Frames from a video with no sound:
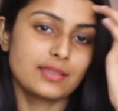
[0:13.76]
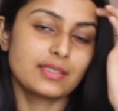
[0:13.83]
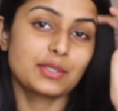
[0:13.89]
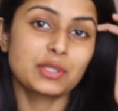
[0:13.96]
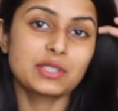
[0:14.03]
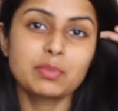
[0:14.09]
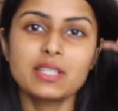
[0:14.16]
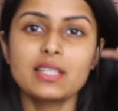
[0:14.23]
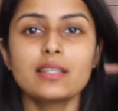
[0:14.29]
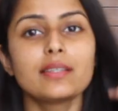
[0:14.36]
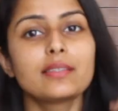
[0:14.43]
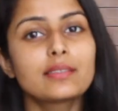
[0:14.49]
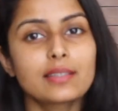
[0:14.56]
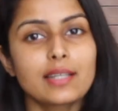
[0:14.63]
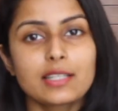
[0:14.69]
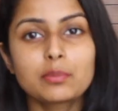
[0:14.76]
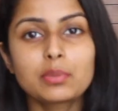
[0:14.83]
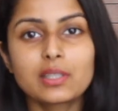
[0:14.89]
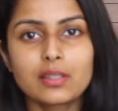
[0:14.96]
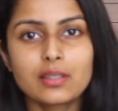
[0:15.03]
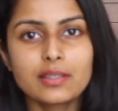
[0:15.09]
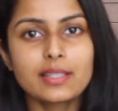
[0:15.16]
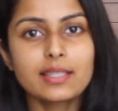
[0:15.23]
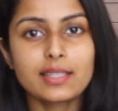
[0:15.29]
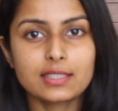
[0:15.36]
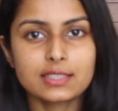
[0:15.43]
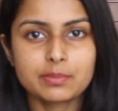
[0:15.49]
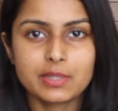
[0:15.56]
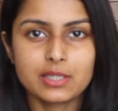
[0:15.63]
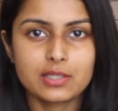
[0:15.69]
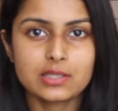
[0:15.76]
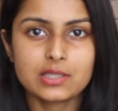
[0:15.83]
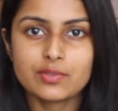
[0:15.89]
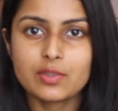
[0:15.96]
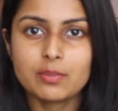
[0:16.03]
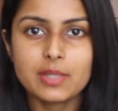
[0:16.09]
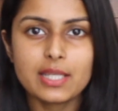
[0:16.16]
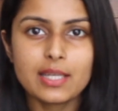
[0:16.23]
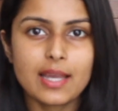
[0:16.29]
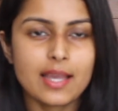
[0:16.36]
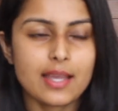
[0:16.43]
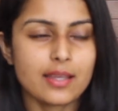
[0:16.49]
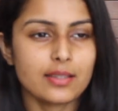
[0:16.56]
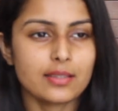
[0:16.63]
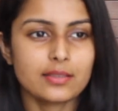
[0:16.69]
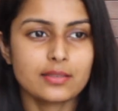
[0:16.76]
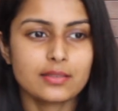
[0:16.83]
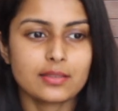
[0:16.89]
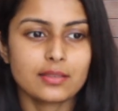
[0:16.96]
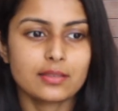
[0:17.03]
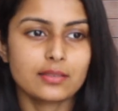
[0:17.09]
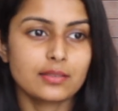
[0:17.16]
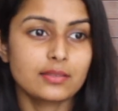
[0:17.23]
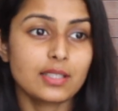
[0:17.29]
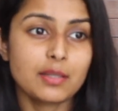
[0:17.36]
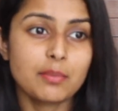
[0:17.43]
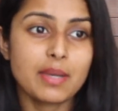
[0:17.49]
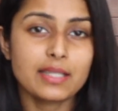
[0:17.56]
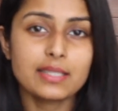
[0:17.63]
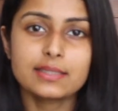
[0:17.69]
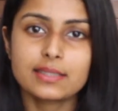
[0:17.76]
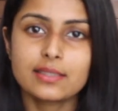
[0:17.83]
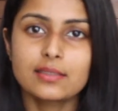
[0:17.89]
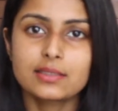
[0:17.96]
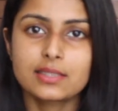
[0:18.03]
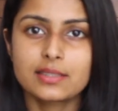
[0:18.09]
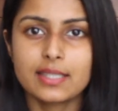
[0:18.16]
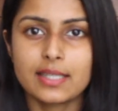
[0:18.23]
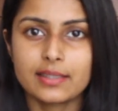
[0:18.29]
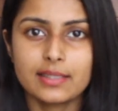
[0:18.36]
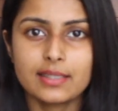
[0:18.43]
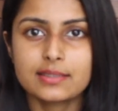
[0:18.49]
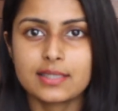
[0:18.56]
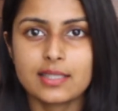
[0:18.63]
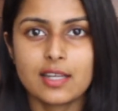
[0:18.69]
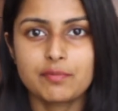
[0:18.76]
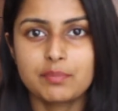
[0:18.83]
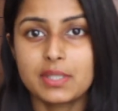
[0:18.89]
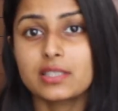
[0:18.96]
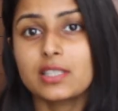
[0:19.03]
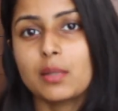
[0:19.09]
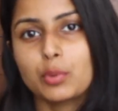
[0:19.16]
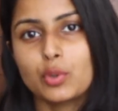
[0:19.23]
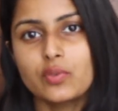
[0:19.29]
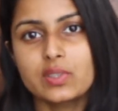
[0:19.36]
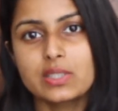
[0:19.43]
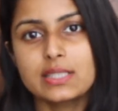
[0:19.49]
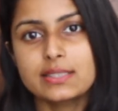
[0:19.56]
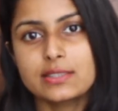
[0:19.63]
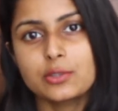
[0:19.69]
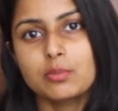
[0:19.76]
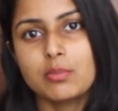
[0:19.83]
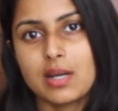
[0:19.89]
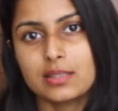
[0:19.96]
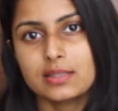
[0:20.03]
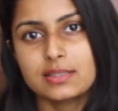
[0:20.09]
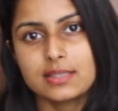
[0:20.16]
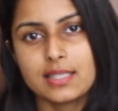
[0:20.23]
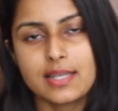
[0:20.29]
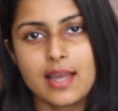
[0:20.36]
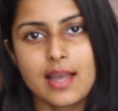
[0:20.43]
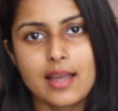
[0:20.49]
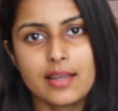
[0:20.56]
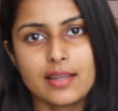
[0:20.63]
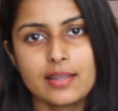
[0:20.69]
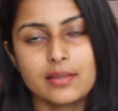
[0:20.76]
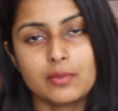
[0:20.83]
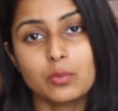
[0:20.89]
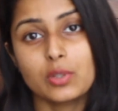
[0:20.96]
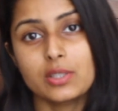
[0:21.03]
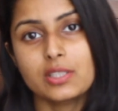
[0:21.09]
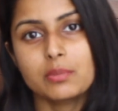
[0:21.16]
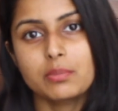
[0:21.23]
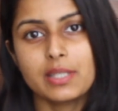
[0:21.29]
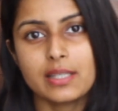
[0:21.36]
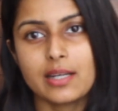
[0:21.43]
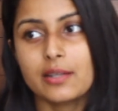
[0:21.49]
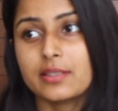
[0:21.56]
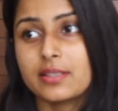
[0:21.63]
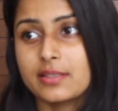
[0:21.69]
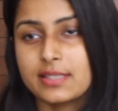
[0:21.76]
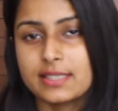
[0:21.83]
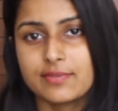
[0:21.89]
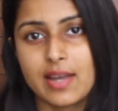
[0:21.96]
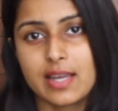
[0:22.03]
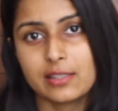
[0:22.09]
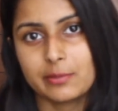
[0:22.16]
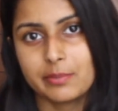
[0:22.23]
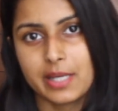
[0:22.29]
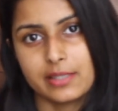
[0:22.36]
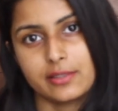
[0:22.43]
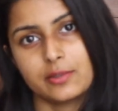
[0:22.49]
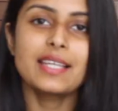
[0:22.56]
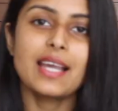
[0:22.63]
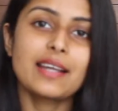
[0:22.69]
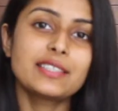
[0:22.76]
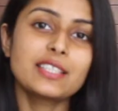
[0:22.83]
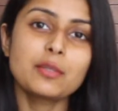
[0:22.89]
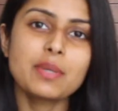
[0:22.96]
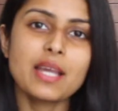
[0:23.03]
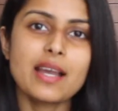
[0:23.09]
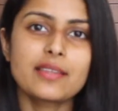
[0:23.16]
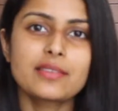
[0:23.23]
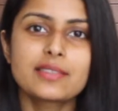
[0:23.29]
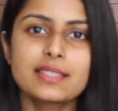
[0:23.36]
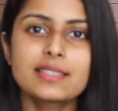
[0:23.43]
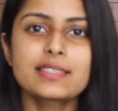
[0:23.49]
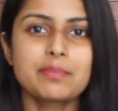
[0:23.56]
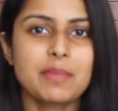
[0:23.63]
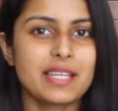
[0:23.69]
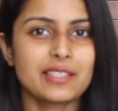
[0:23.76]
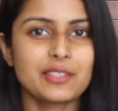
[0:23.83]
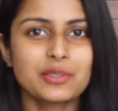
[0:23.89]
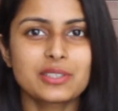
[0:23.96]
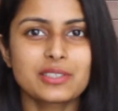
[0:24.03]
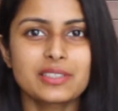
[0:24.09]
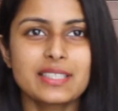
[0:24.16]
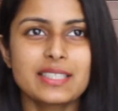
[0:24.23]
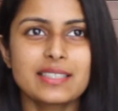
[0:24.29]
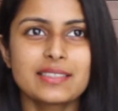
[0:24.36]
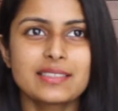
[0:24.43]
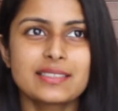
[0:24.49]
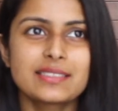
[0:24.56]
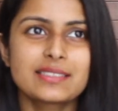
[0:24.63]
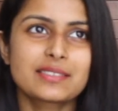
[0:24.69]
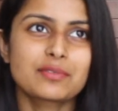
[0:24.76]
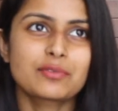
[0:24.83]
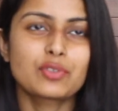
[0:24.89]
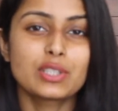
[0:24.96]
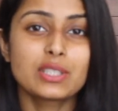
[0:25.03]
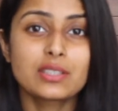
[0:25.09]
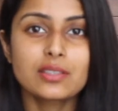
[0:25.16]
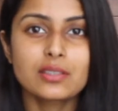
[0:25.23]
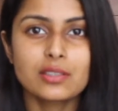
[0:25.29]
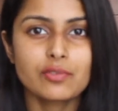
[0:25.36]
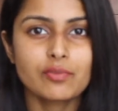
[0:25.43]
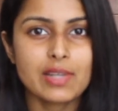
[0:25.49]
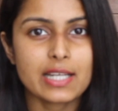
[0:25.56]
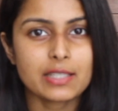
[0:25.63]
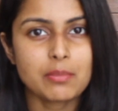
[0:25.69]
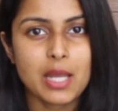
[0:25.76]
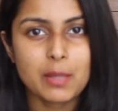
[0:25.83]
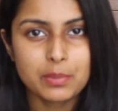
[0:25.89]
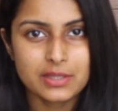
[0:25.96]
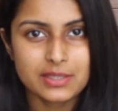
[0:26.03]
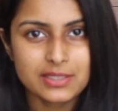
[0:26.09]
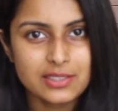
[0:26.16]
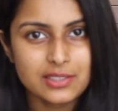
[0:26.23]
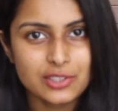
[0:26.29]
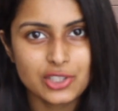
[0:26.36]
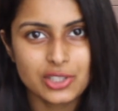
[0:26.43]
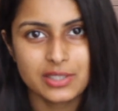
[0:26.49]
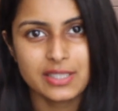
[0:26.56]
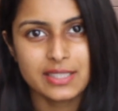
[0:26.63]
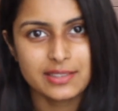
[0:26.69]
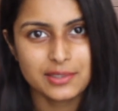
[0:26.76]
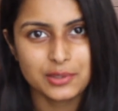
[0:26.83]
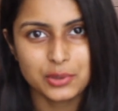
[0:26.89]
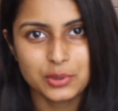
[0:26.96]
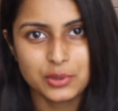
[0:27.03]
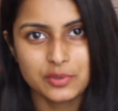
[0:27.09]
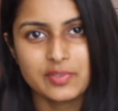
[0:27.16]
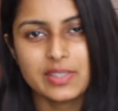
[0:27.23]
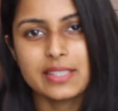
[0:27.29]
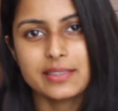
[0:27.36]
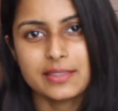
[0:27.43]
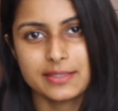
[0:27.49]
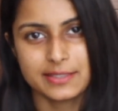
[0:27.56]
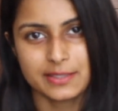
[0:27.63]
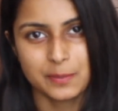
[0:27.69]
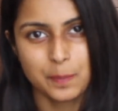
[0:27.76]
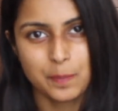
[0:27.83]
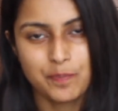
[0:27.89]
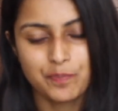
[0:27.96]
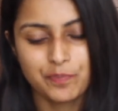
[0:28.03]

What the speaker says: So it's been an incredible learning experience for me, and there are many skills and techniques that I've picked up over these 2 months that I wanted to bring out in this final menu. The idea behind this menu really is for it to reflect my personal journey through veganism.